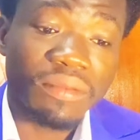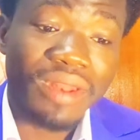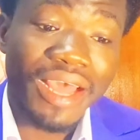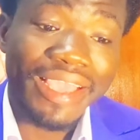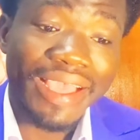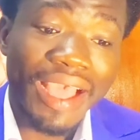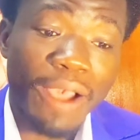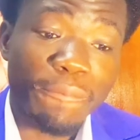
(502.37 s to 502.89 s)

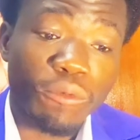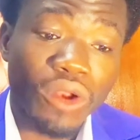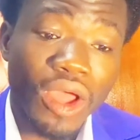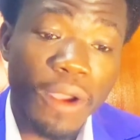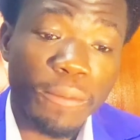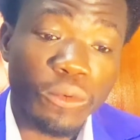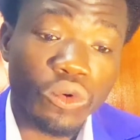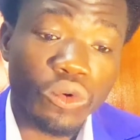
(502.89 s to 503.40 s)
like apple,
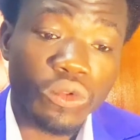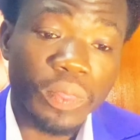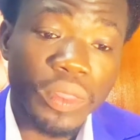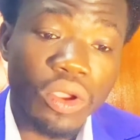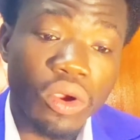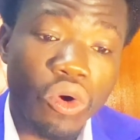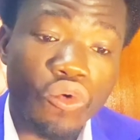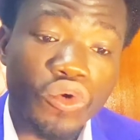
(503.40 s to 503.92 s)
apple,
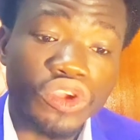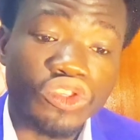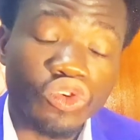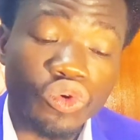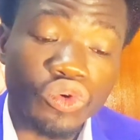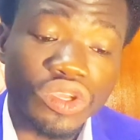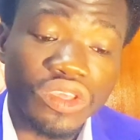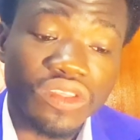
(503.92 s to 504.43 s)
orange,
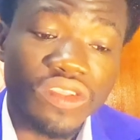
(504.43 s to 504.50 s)
orange.